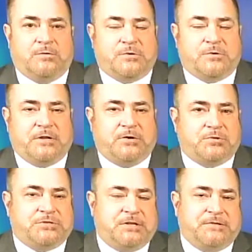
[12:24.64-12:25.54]
so many
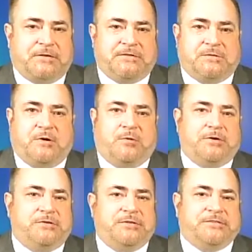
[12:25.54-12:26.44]
interesting things about what
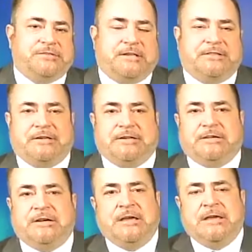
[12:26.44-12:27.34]
you just said
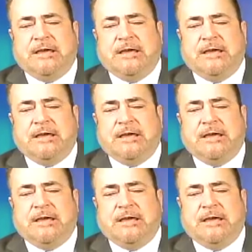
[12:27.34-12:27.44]
there.